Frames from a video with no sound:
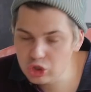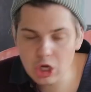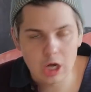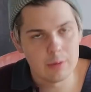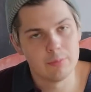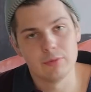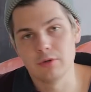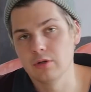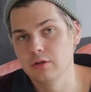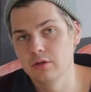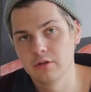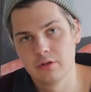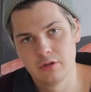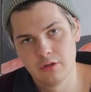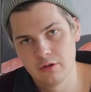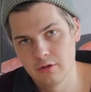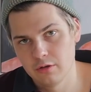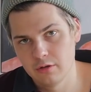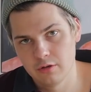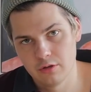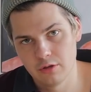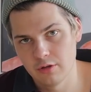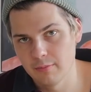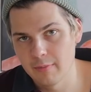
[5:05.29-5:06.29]
double
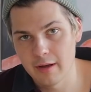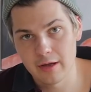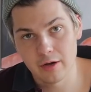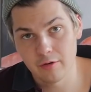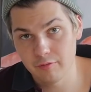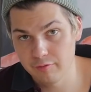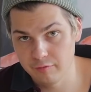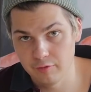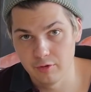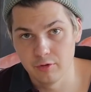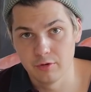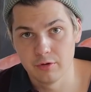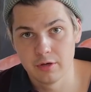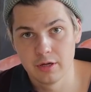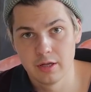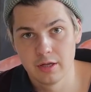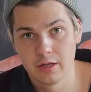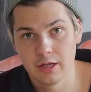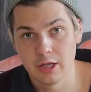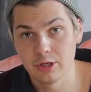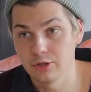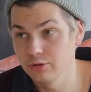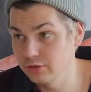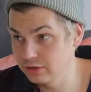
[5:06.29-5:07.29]
the amount of food.
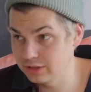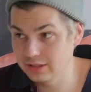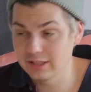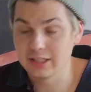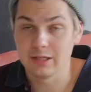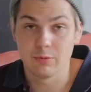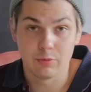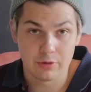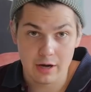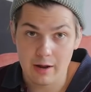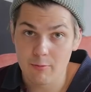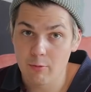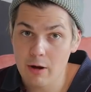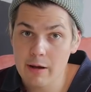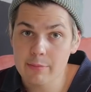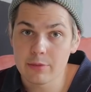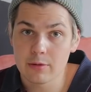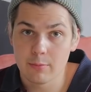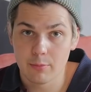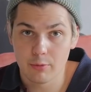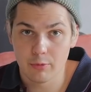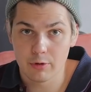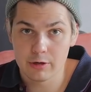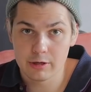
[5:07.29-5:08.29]
And you'll see when I wrap
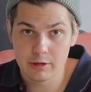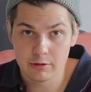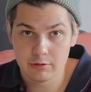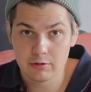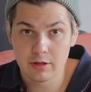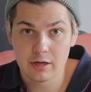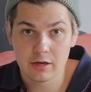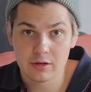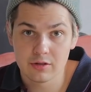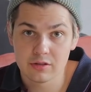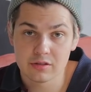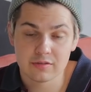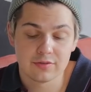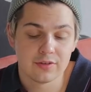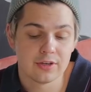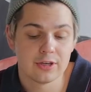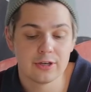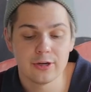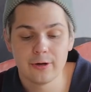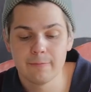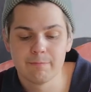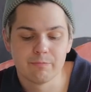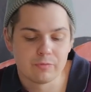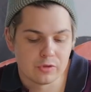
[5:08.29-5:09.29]
the burrito later in this
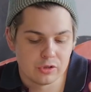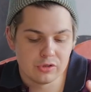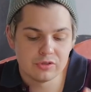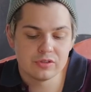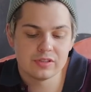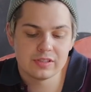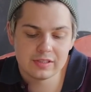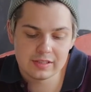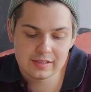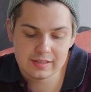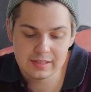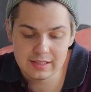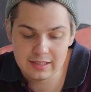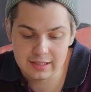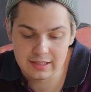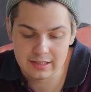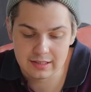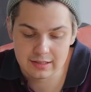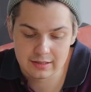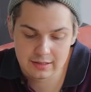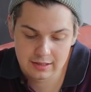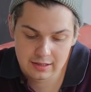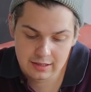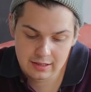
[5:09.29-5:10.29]
video, you'll
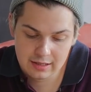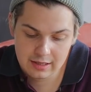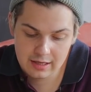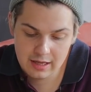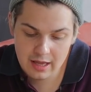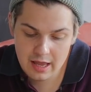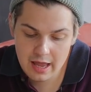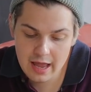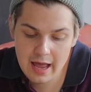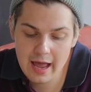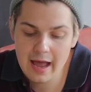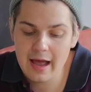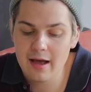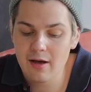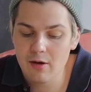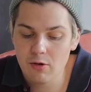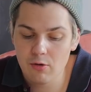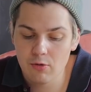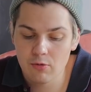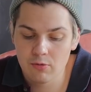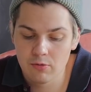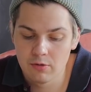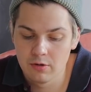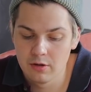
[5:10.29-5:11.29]
see
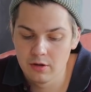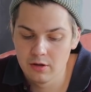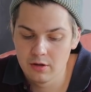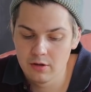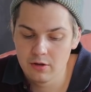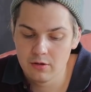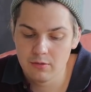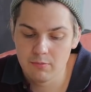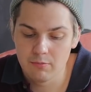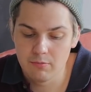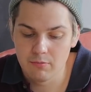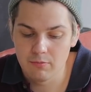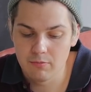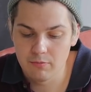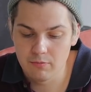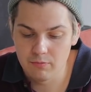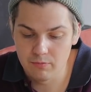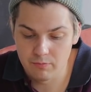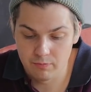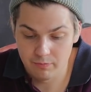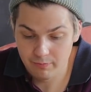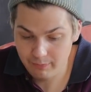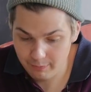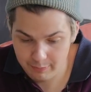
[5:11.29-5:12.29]
how
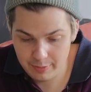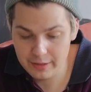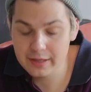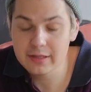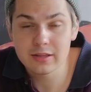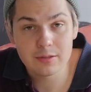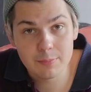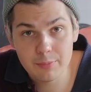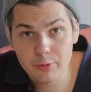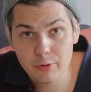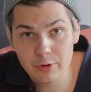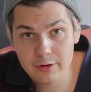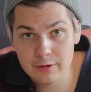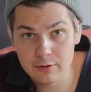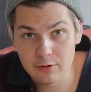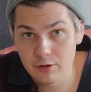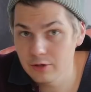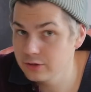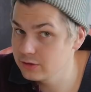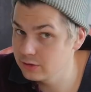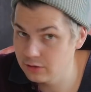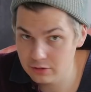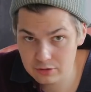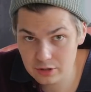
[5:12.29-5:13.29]
big the burrito
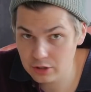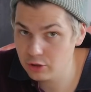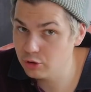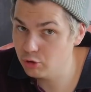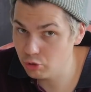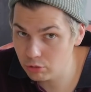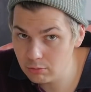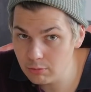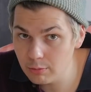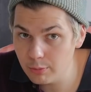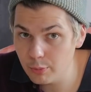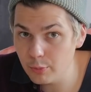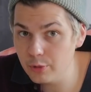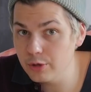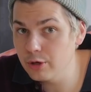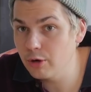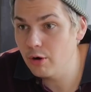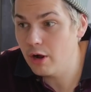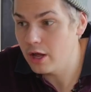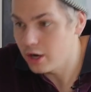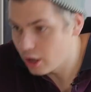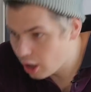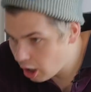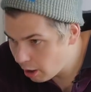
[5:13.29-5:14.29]
looks. It looks like a normal
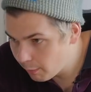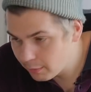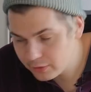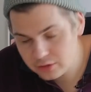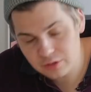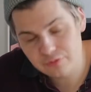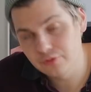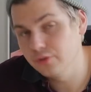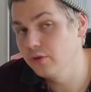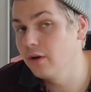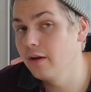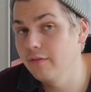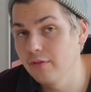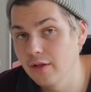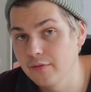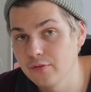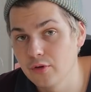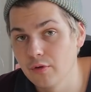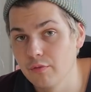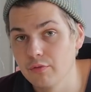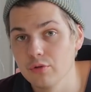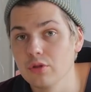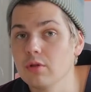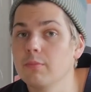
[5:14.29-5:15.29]
burrito and how much food I have left
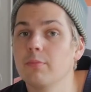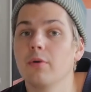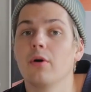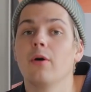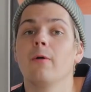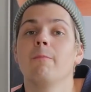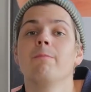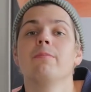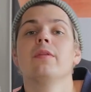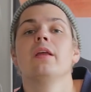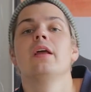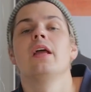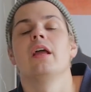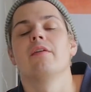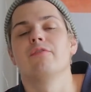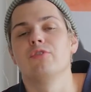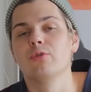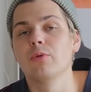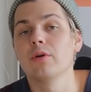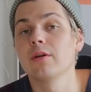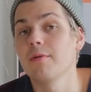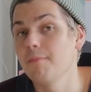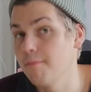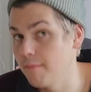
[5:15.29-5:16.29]
over in the bowl. If
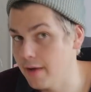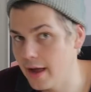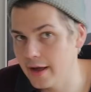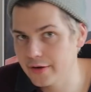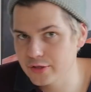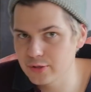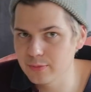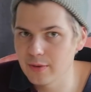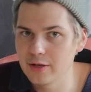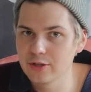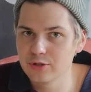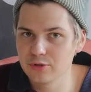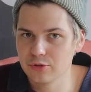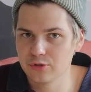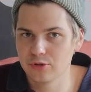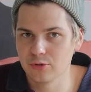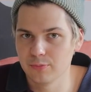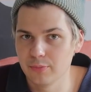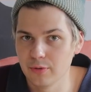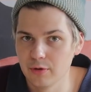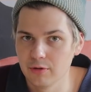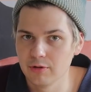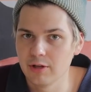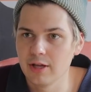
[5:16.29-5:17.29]
you wanna maximize your
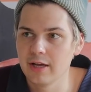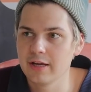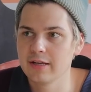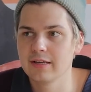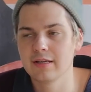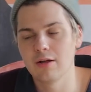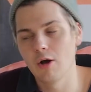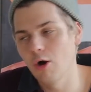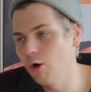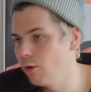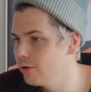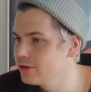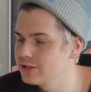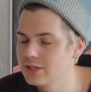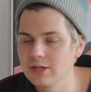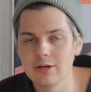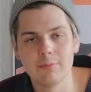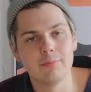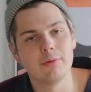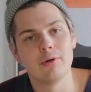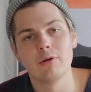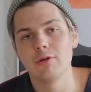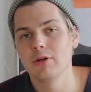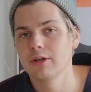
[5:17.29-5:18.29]
Chipotle, always get
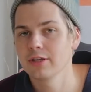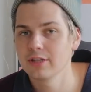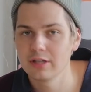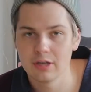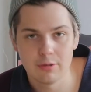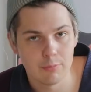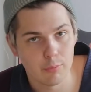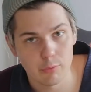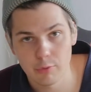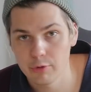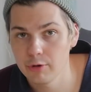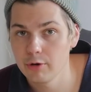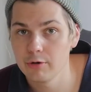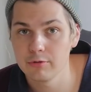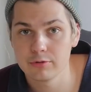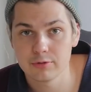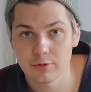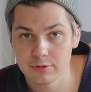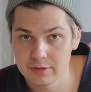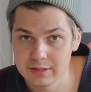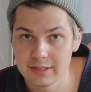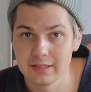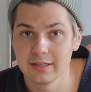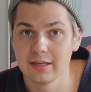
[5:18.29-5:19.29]
a bowl and get a burrito
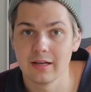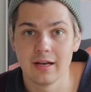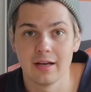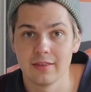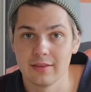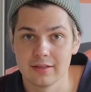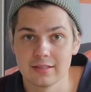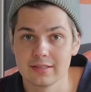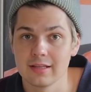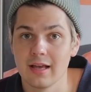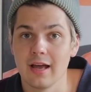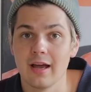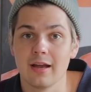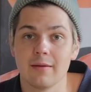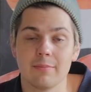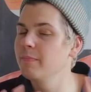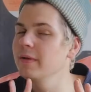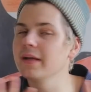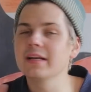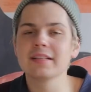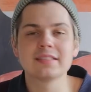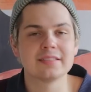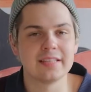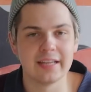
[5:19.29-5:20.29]
tortilla on the side.
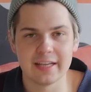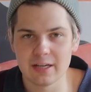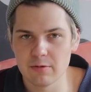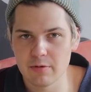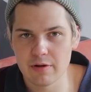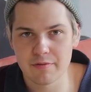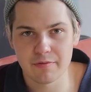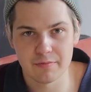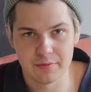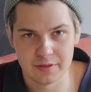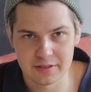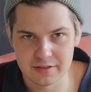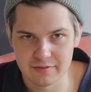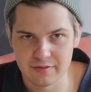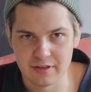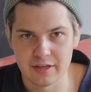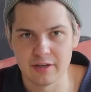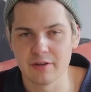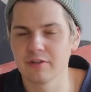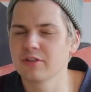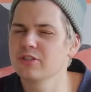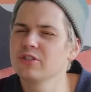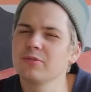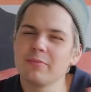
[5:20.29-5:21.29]
Biggest takeaway from this
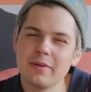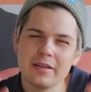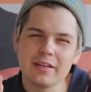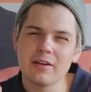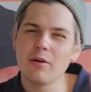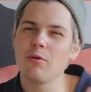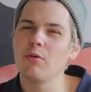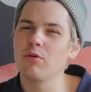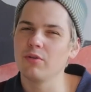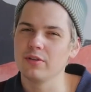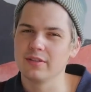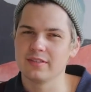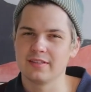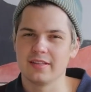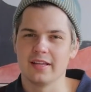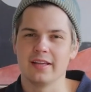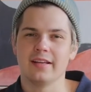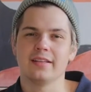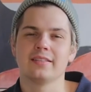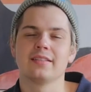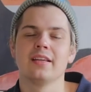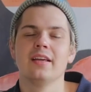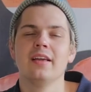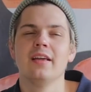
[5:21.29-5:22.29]
video, because you might know all these
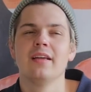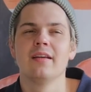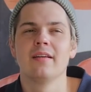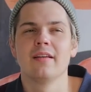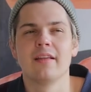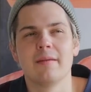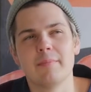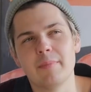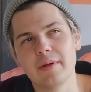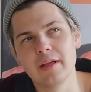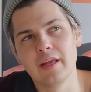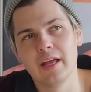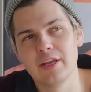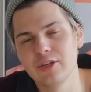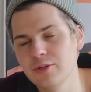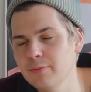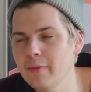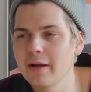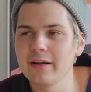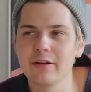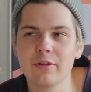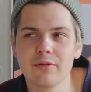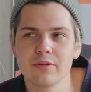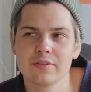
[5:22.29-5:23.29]
things, and you
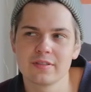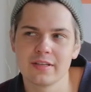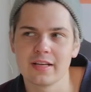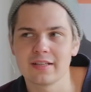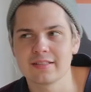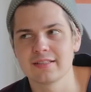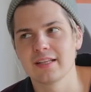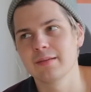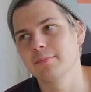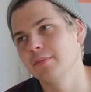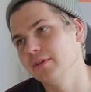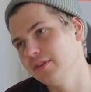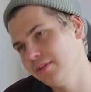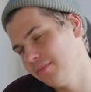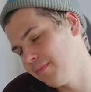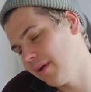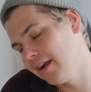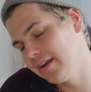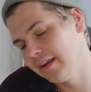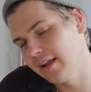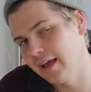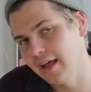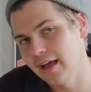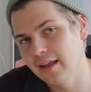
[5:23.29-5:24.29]
might know this next thing, but you
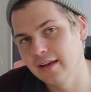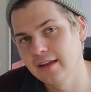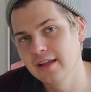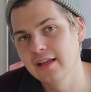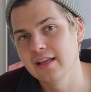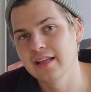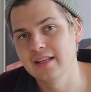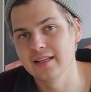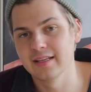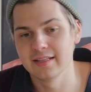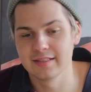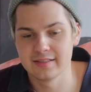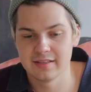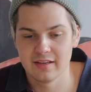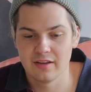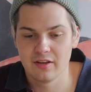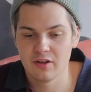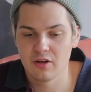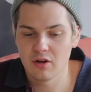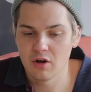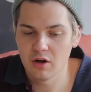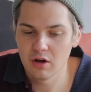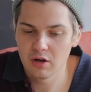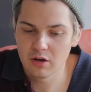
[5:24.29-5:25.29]
might not, is
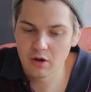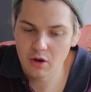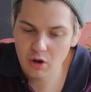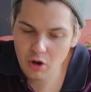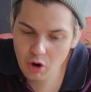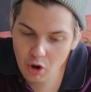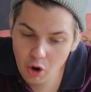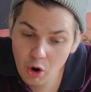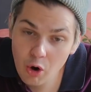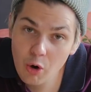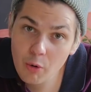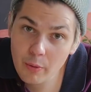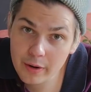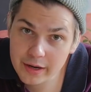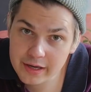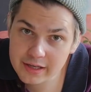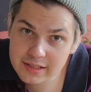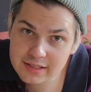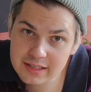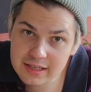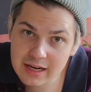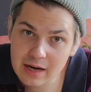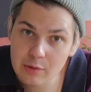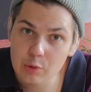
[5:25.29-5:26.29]

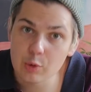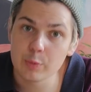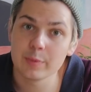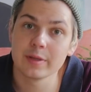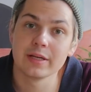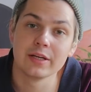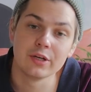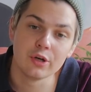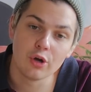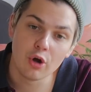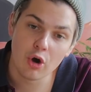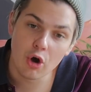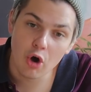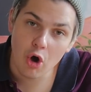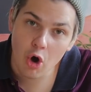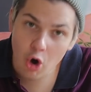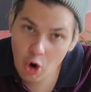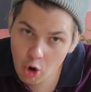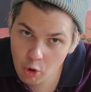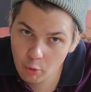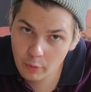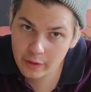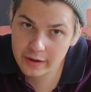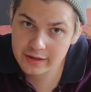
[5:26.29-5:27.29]
always, and I repeat,
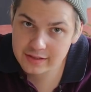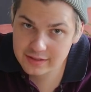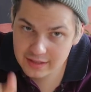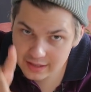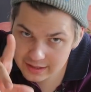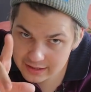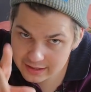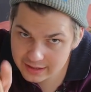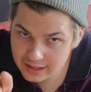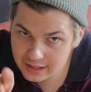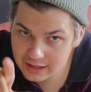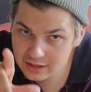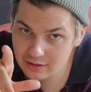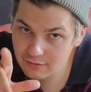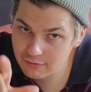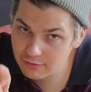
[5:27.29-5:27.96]
always get the